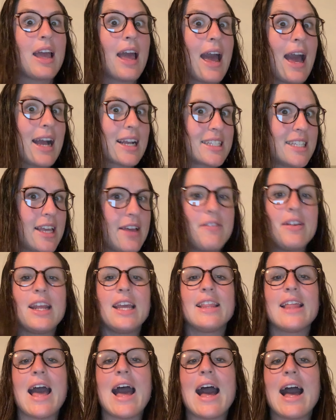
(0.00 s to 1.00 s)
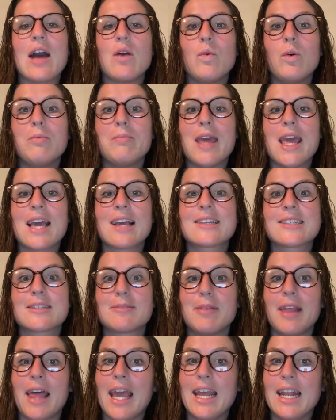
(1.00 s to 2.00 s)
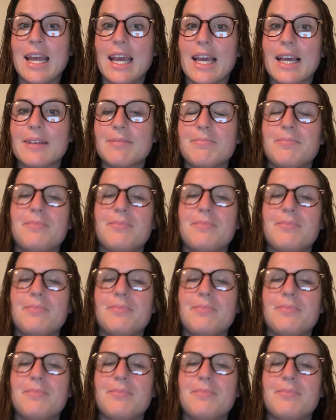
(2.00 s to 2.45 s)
activity that I will be explaining.